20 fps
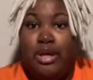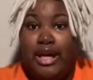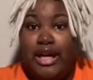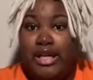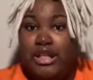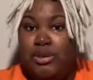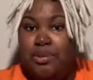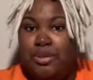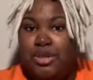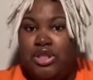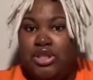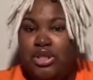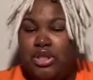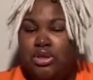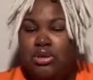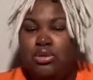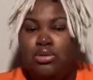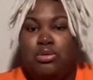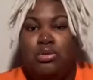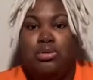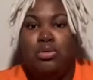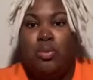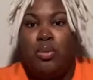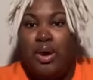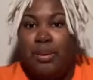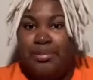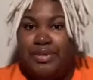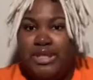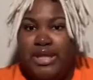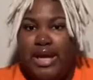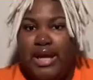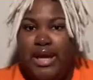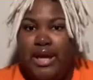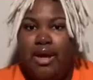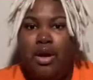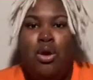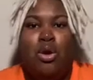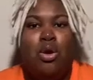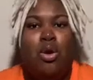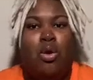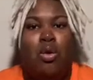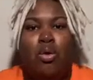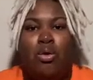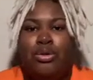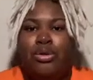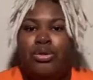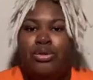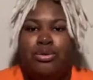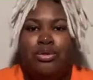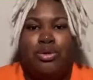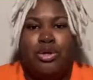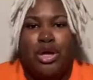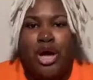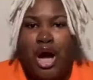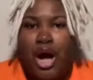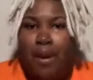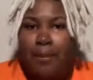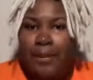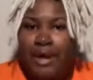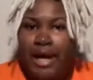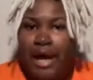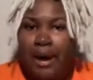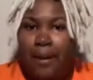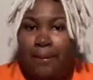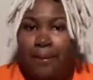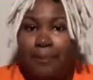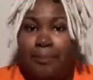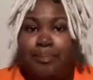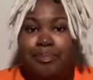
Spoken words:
HBCU's website or through the Common app.